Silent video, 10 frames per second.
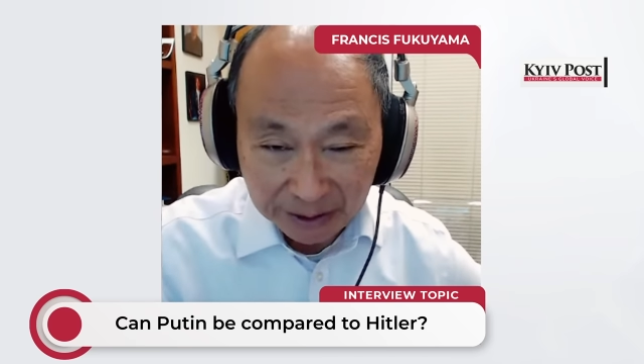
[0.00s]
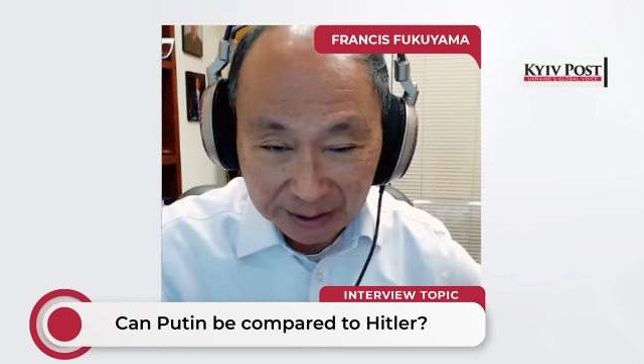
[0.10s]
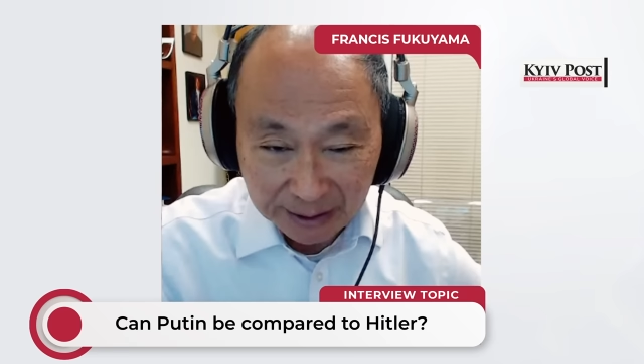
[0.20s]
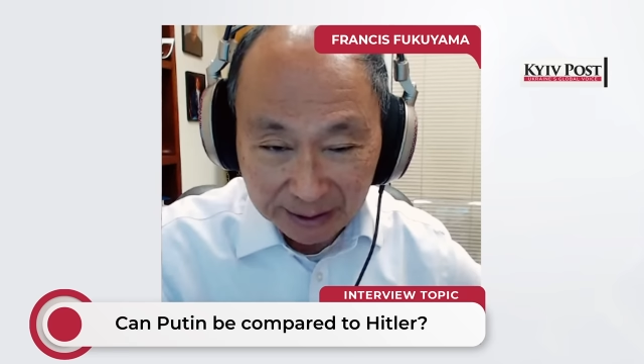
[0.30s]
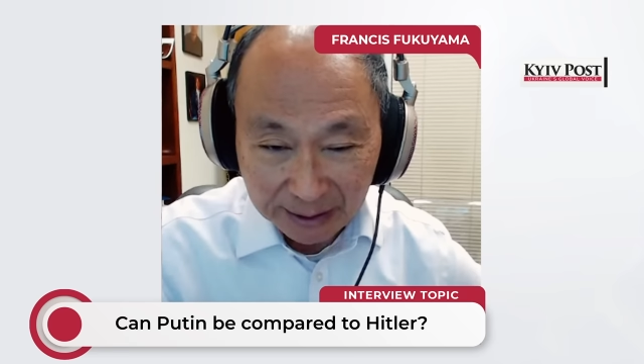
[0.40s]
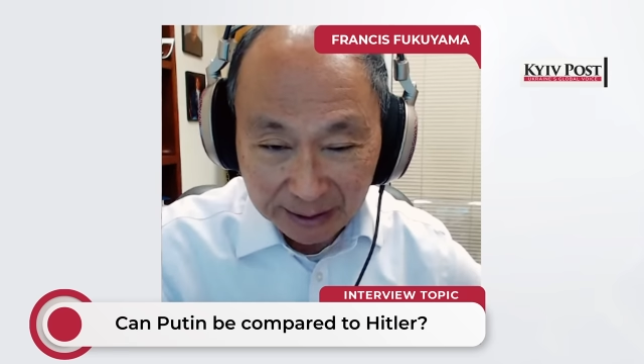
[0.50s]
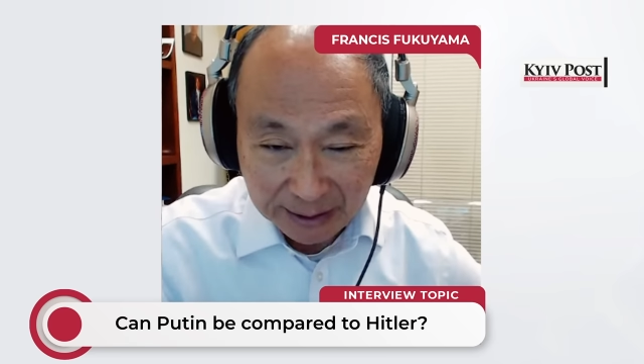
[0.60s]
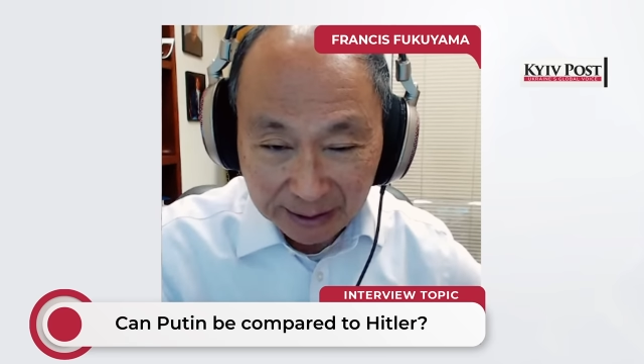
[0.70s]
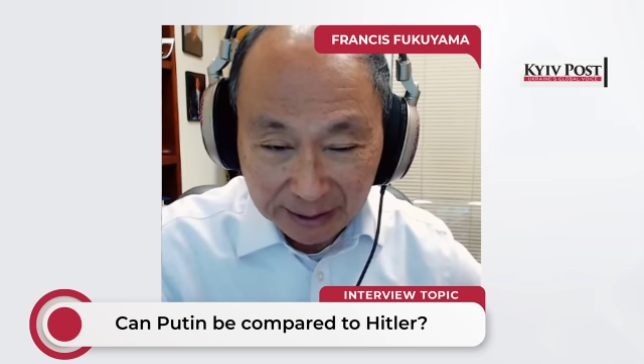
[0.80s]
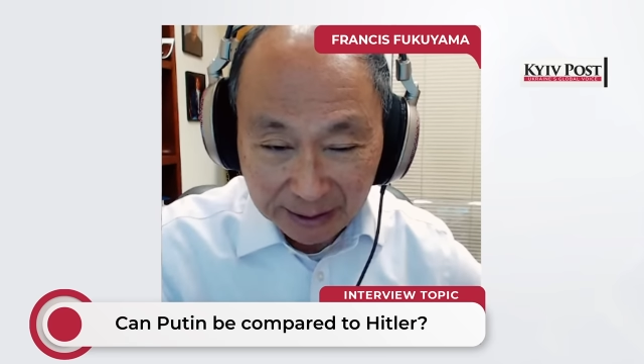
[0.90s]
Uh,
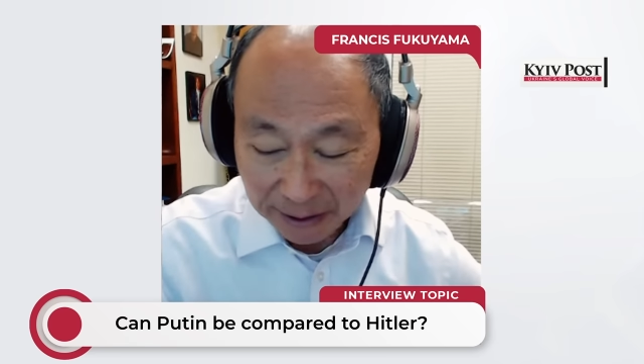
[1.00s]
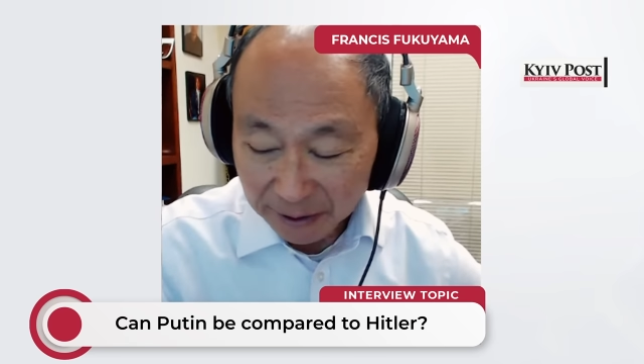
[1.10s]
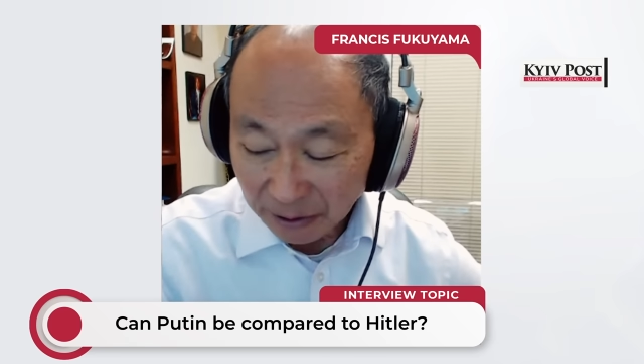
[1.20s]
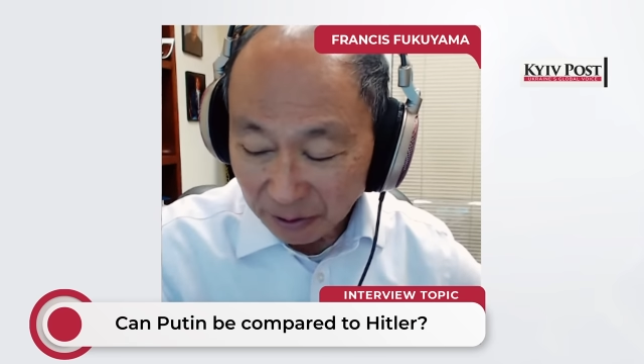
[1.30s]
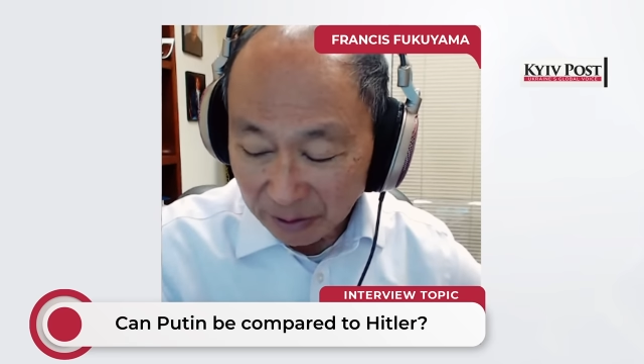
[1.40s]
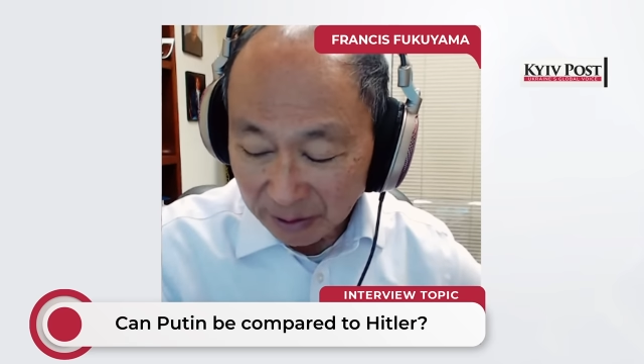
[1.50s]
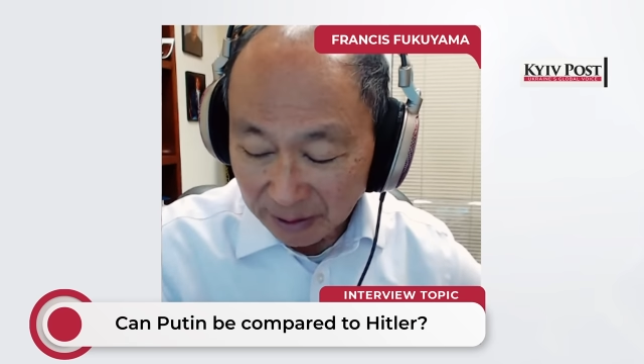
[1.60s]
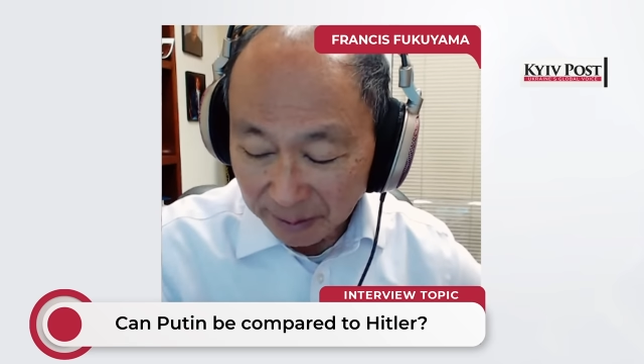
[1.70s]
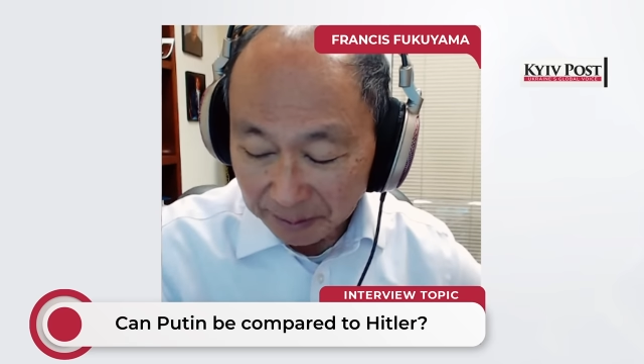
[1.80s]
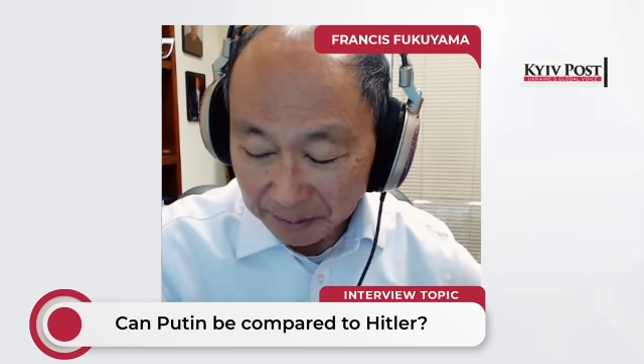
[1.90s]
you know,
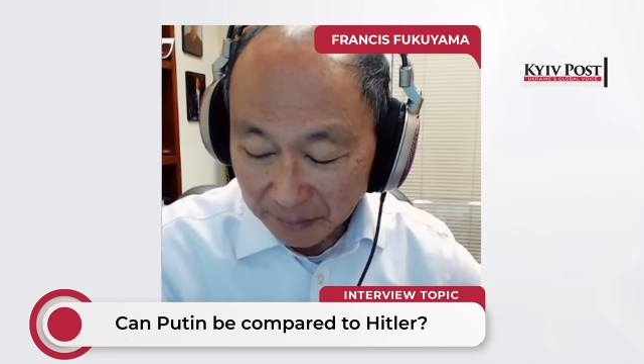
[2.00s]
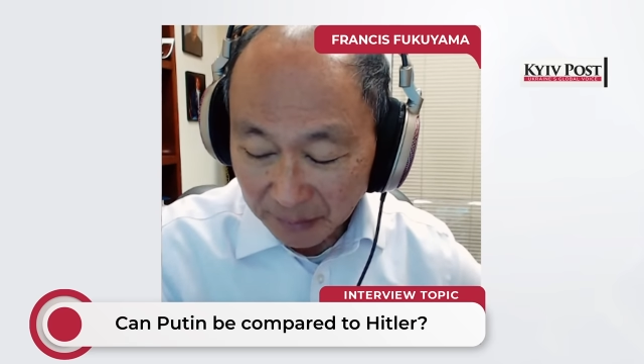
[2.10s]
um,